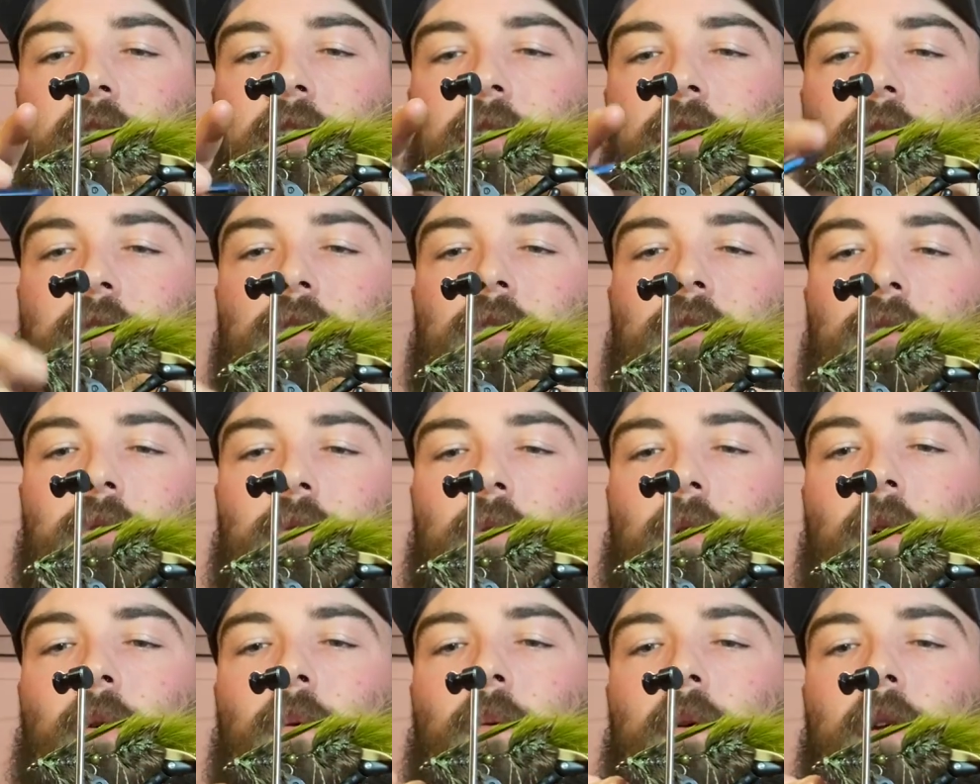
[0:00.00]
you can just
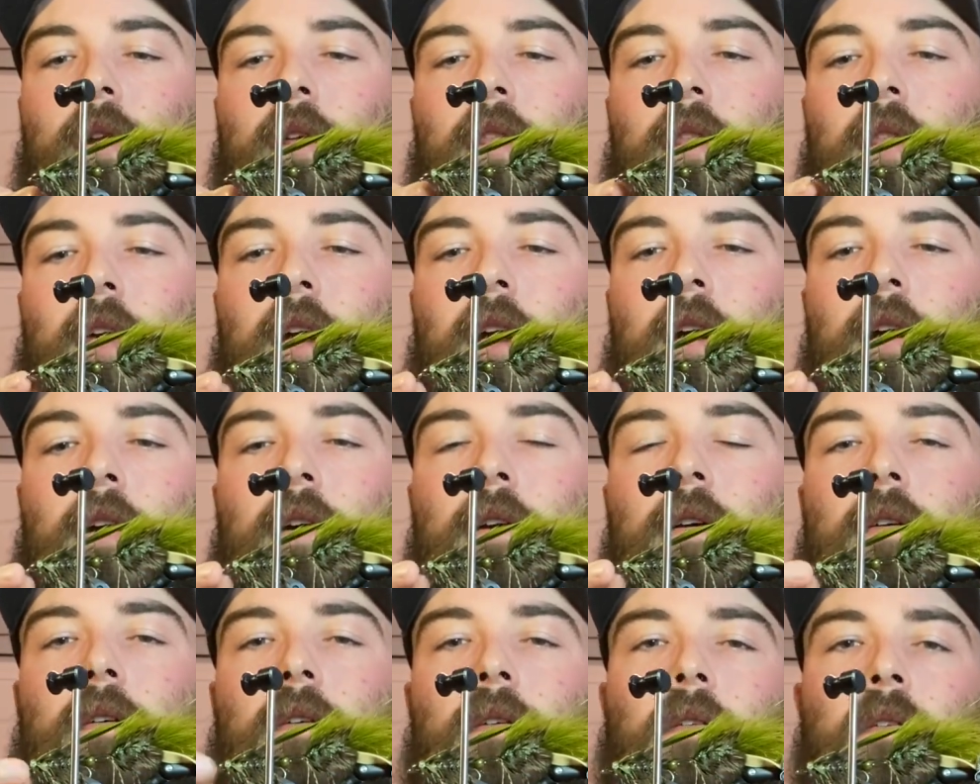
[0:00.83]
throw one in there
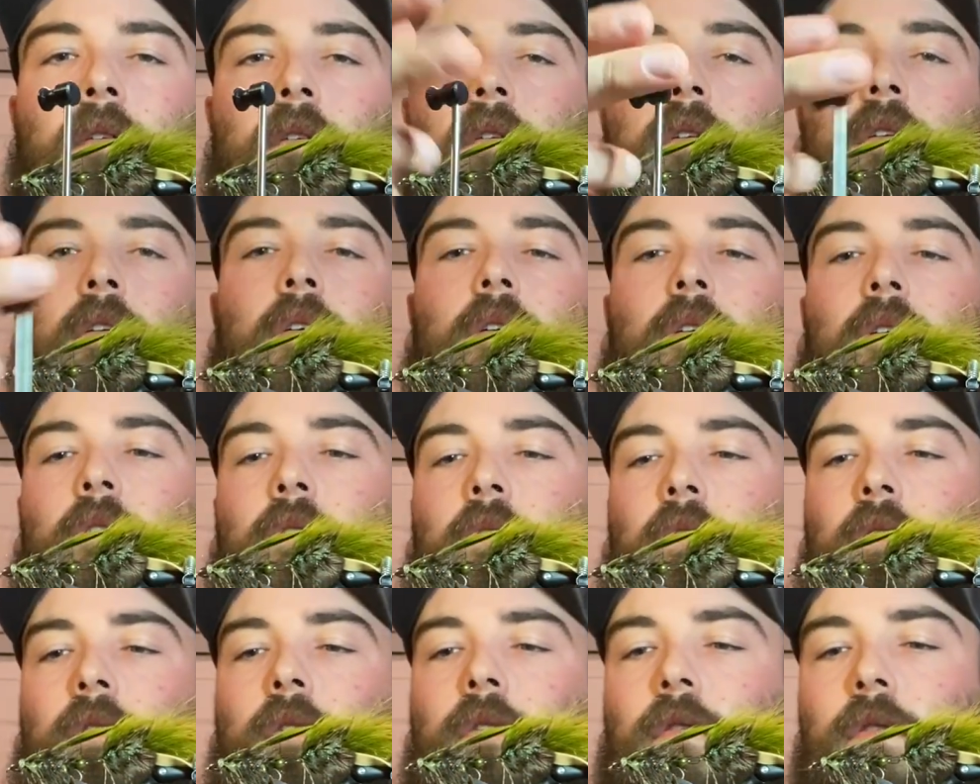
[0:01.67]

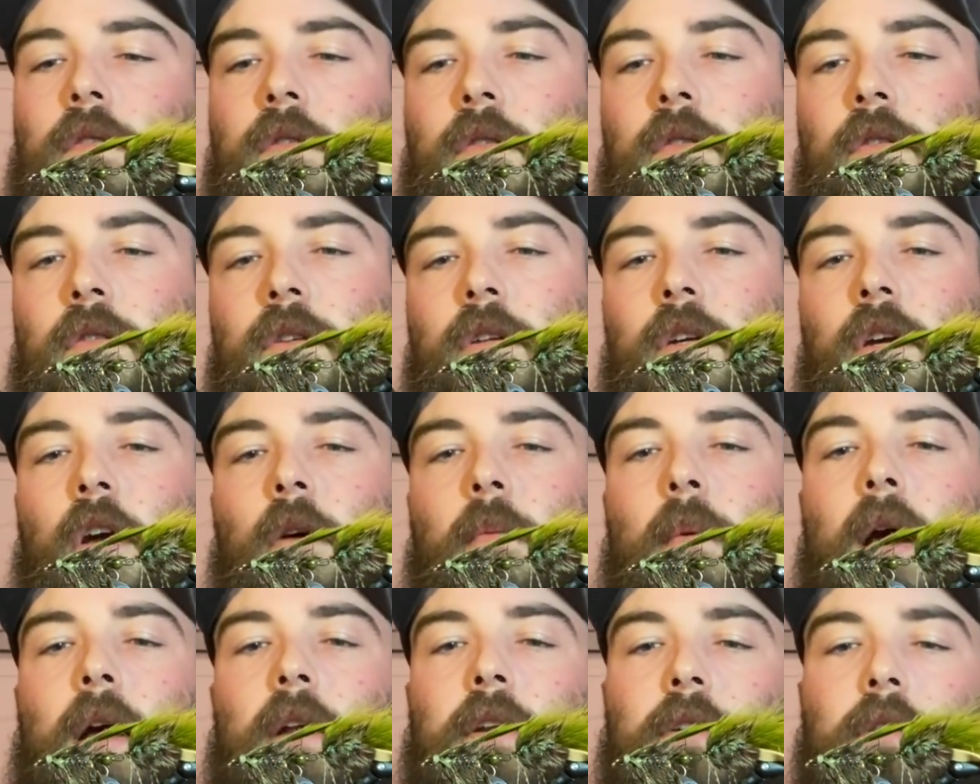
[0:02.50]
to go
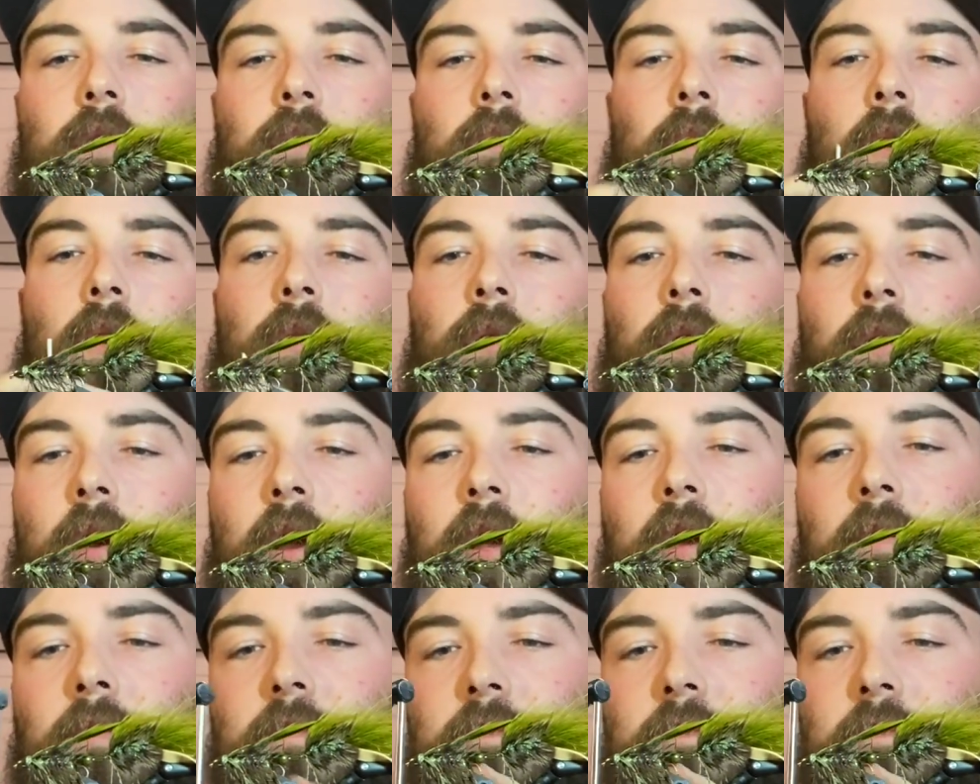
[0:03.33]
back to your rotary.